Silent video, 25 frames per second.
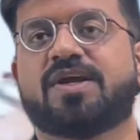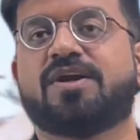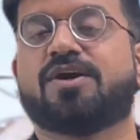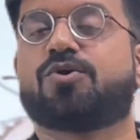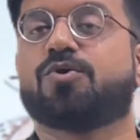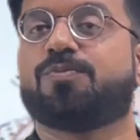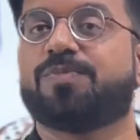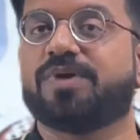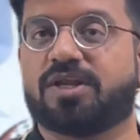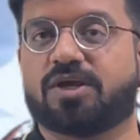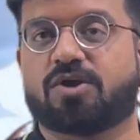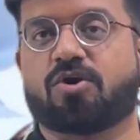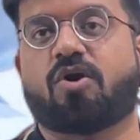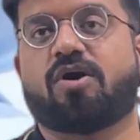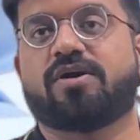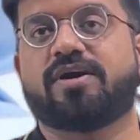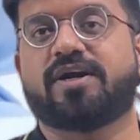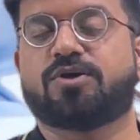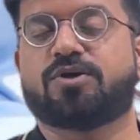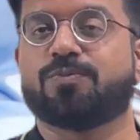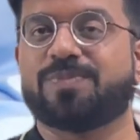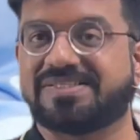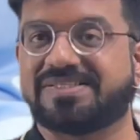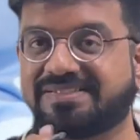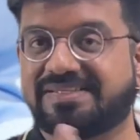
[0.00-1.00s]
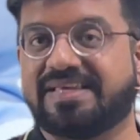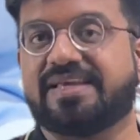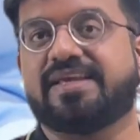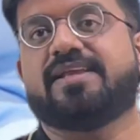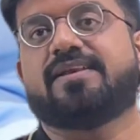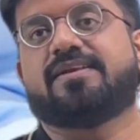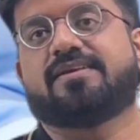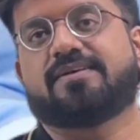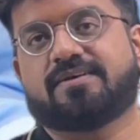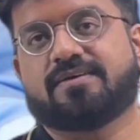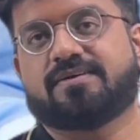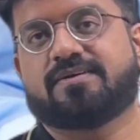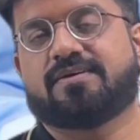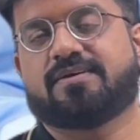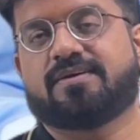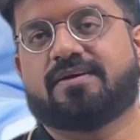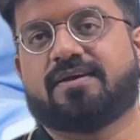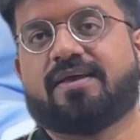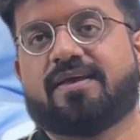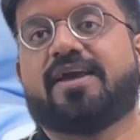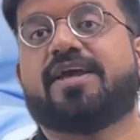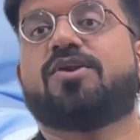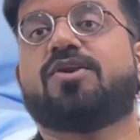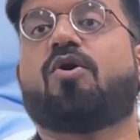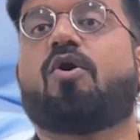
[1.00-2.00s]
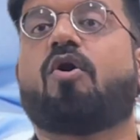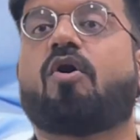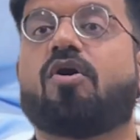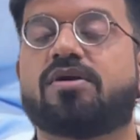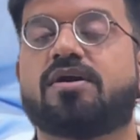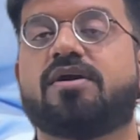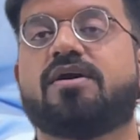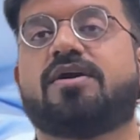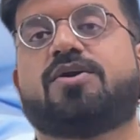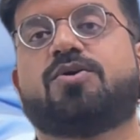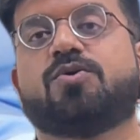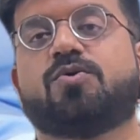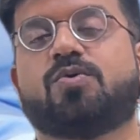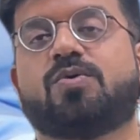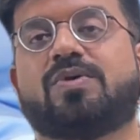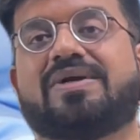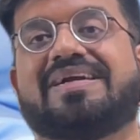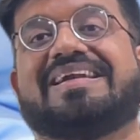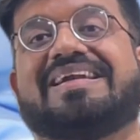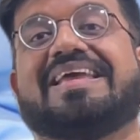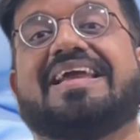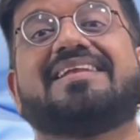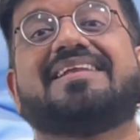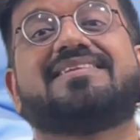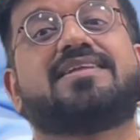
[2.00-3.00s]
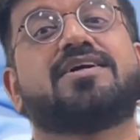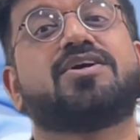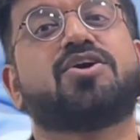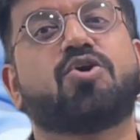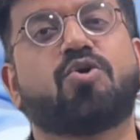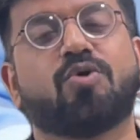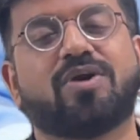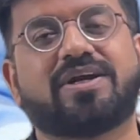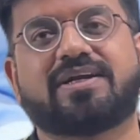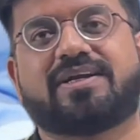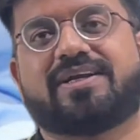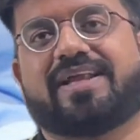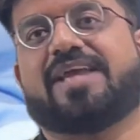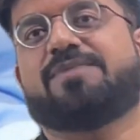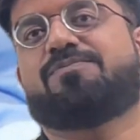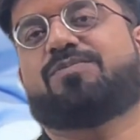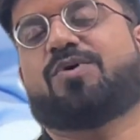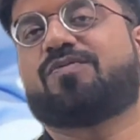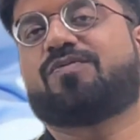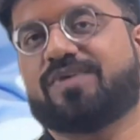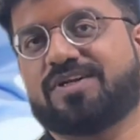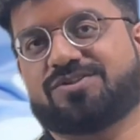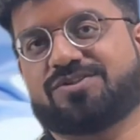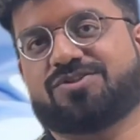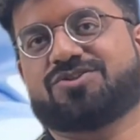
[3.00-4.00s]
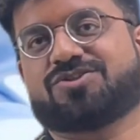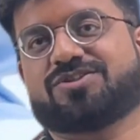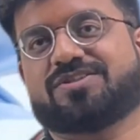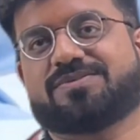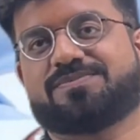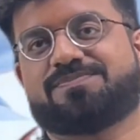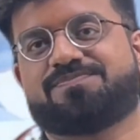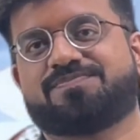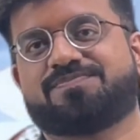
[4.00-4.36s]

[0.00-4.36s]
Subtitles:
to be recorded, to be seen in order to take the good type of decision.